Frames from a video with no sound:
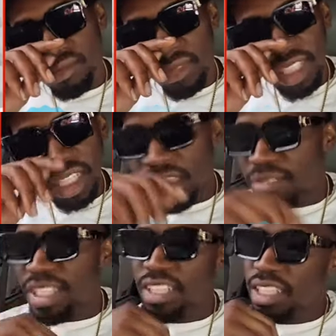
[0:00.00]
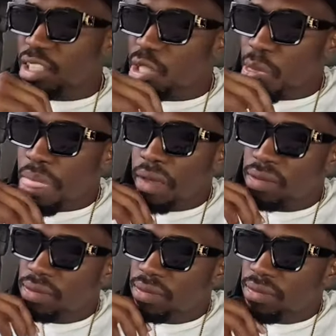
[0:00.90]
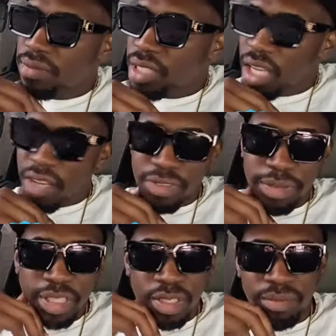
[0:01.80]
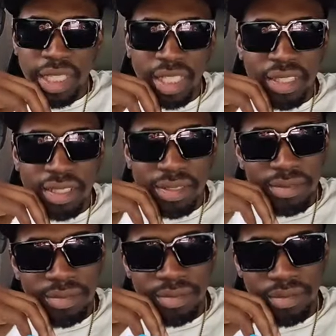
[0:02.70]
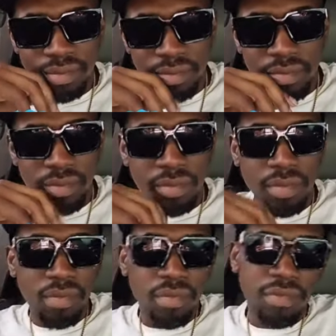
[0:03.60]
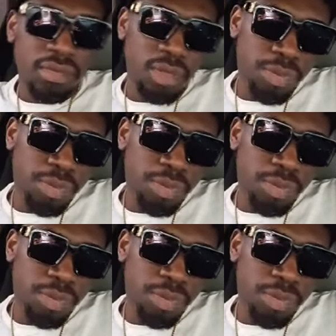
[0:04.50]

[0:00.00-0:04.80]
Yeah, them are not it. Have to be somebody else. But